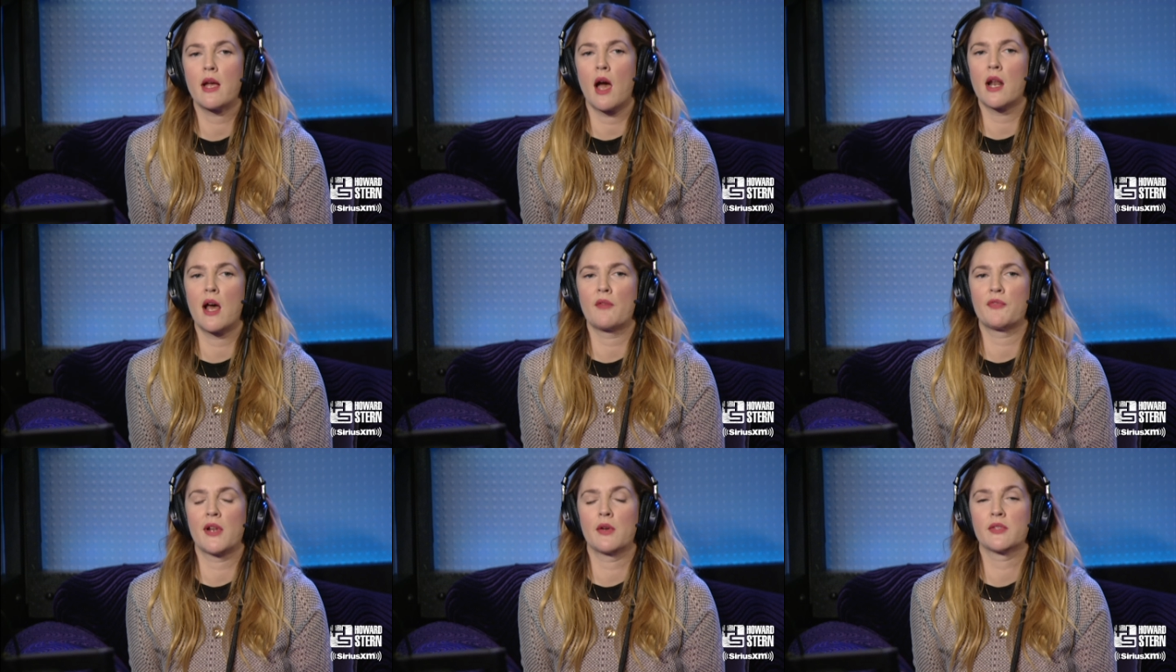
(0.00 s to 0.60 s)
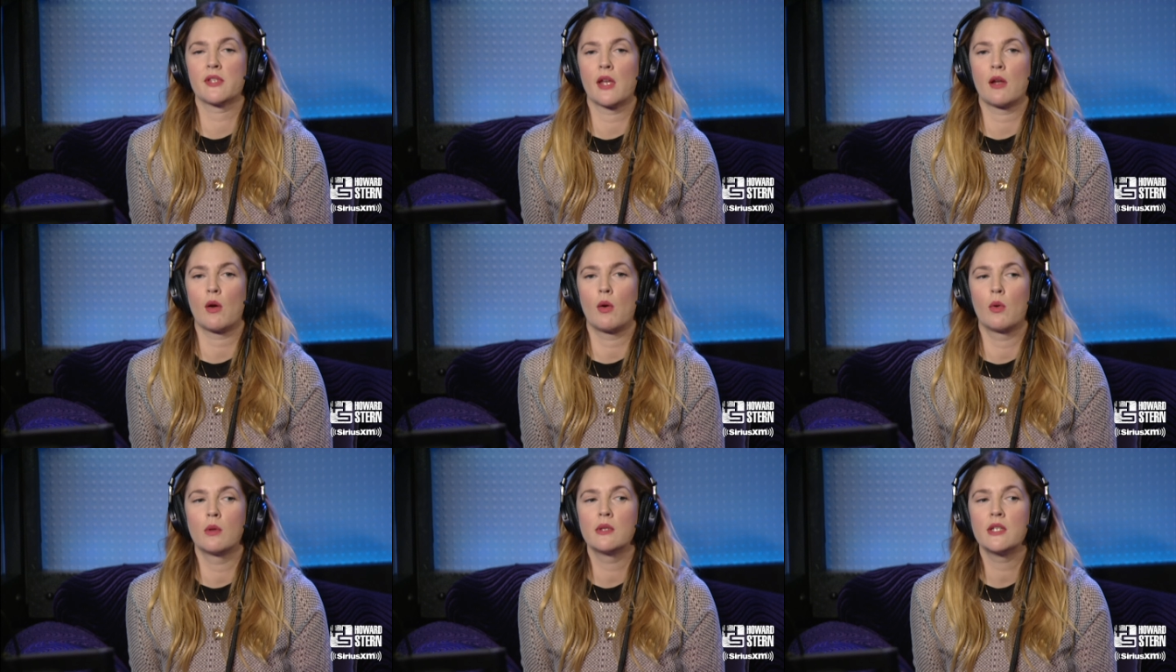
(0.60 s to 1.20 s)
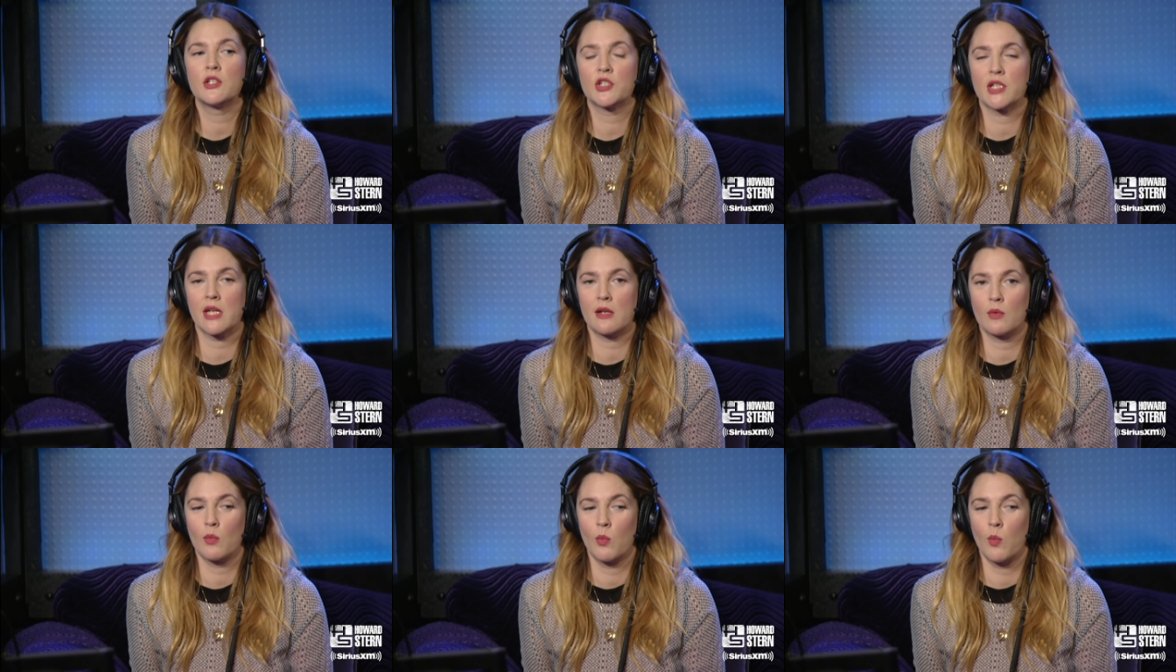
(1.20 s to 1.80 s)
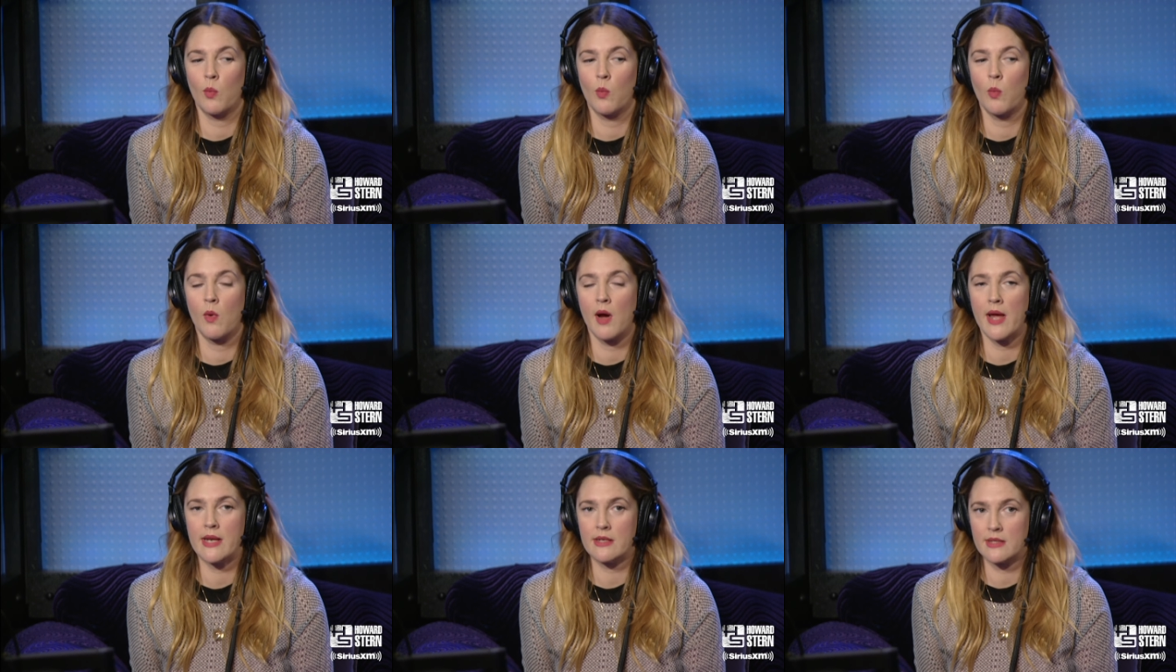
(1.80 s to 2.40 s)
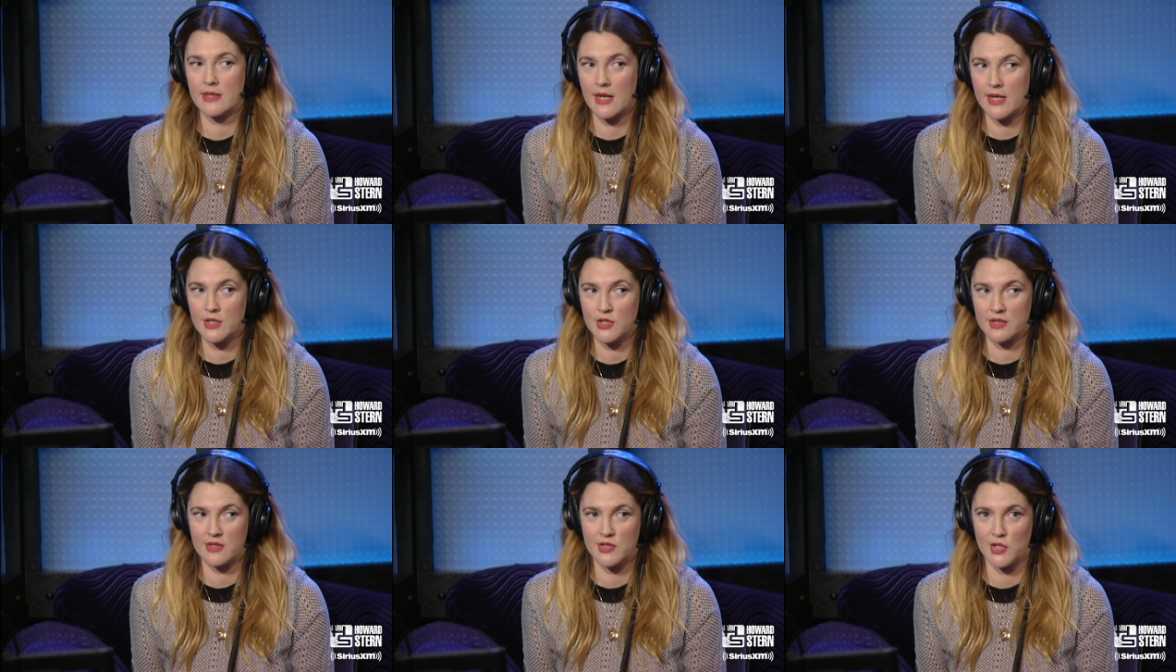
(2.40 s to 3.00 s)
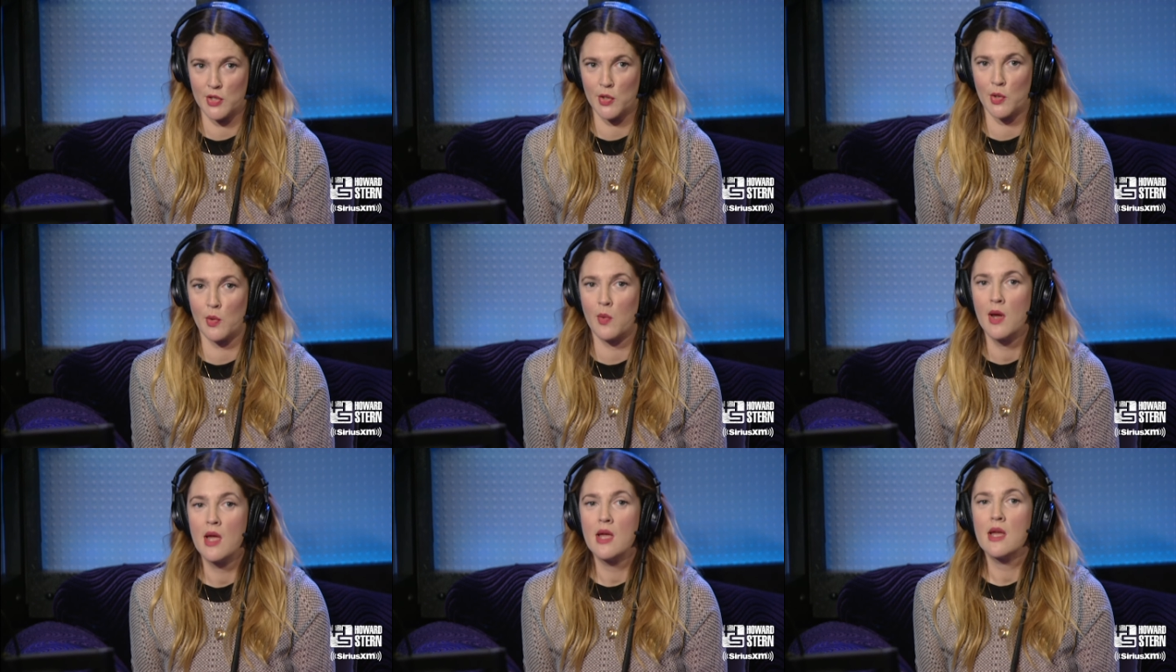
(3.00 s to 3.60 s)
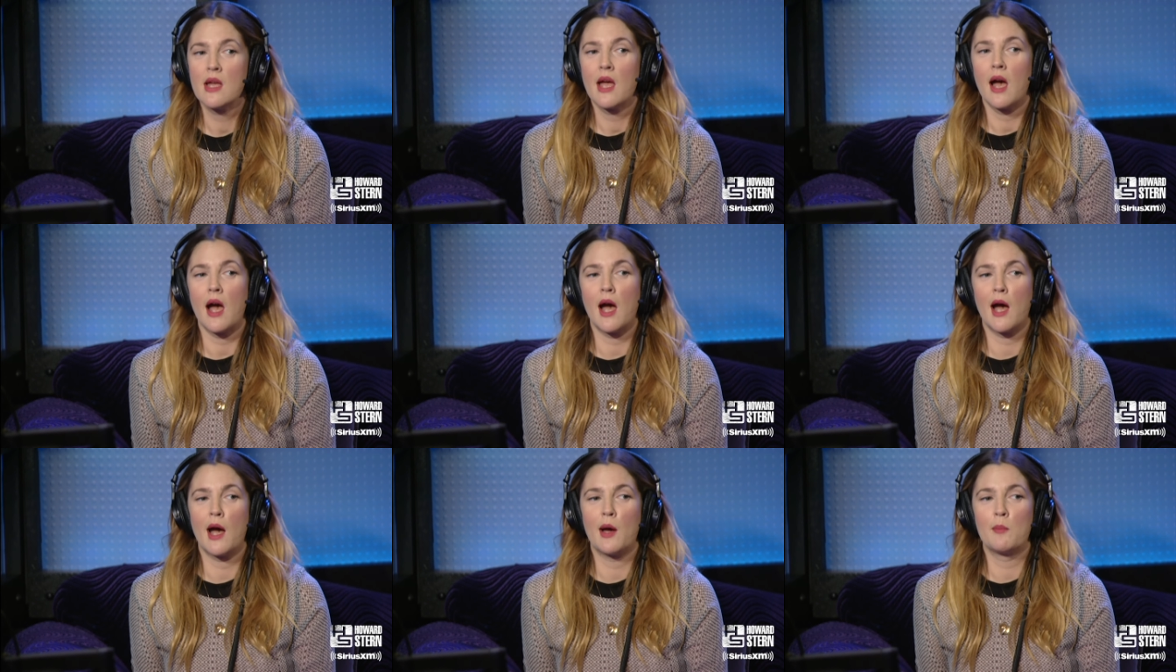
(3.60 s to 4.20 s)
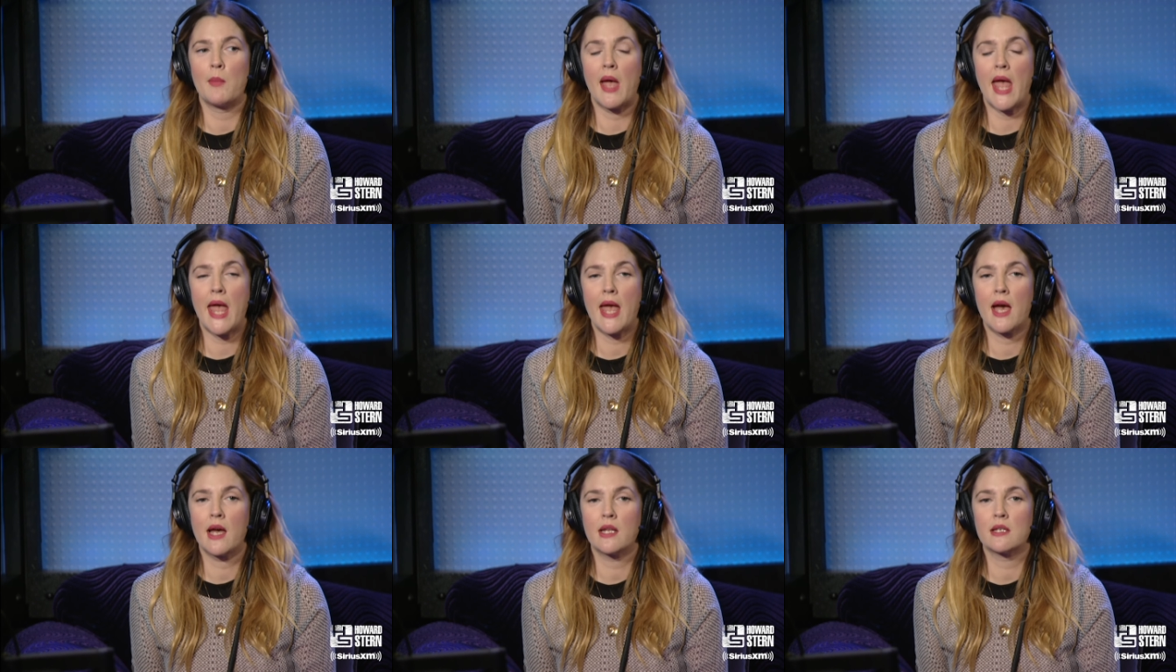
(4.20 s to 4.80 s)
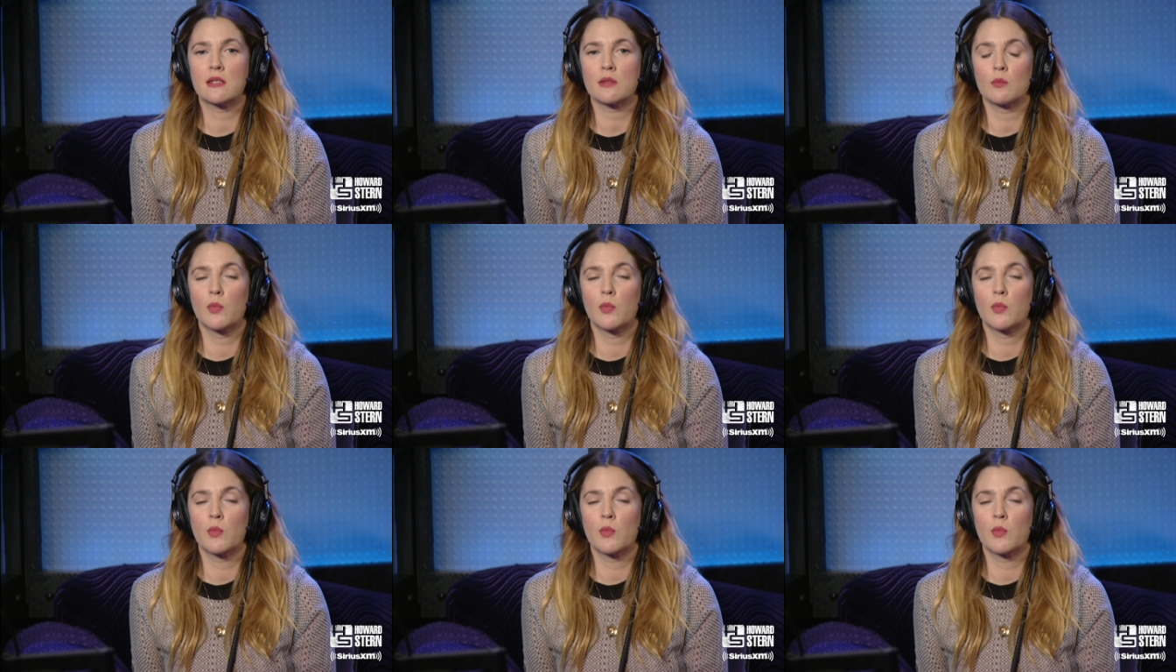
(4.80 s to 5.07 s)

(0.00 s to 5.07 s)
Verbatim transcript: got off and I was like, holy shit, what did I just do? Um, and